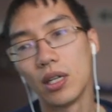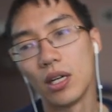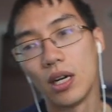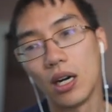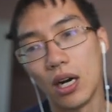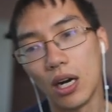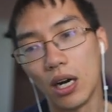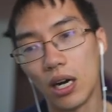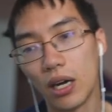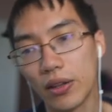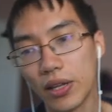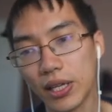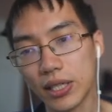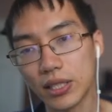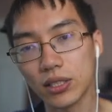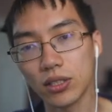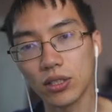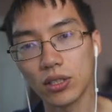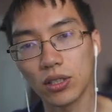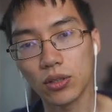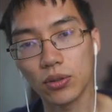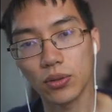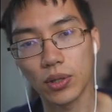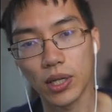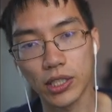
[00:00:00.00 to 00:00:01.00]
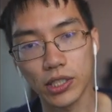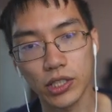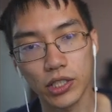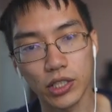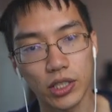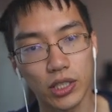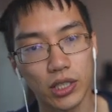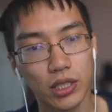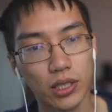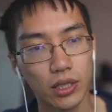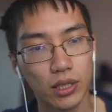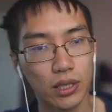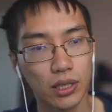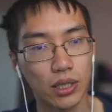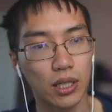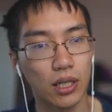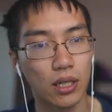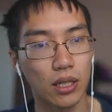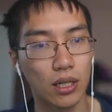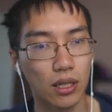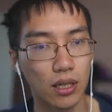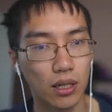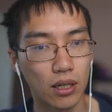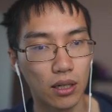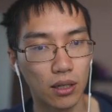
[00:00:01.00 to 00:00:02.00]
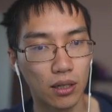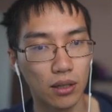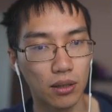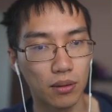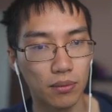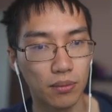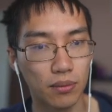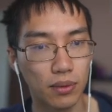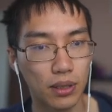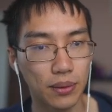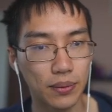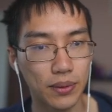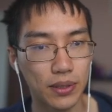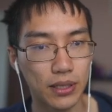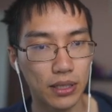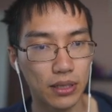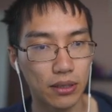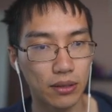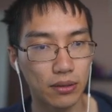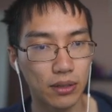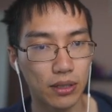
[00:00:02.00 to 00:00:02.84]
That's a good question. Let me see.